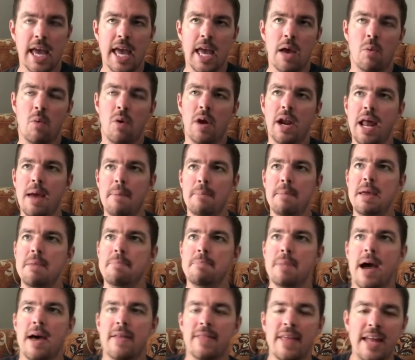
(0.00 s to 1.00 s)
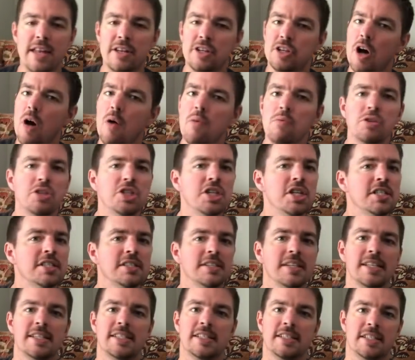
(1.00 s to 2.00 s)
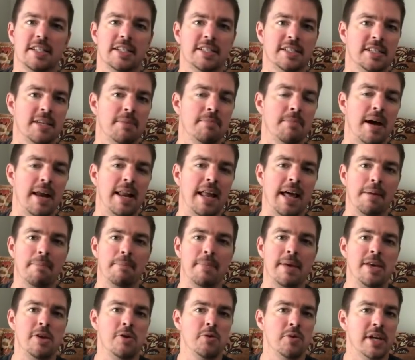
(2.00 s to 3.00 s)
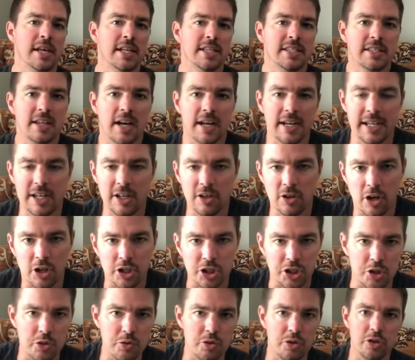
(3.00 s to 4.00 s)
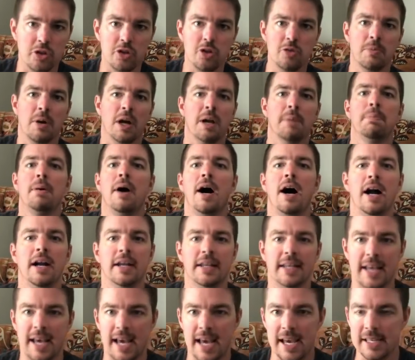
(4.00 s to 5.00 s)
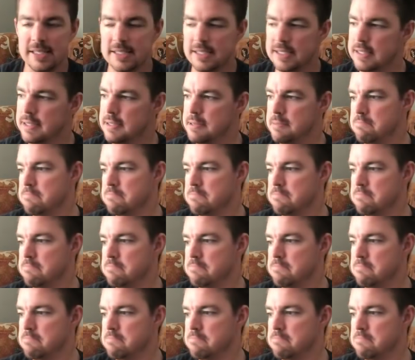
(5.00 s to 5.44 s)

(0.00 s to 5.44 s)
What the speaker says: And what I mean by that, don't just listen to somebody like me who gets on here on YouTube on a podcast,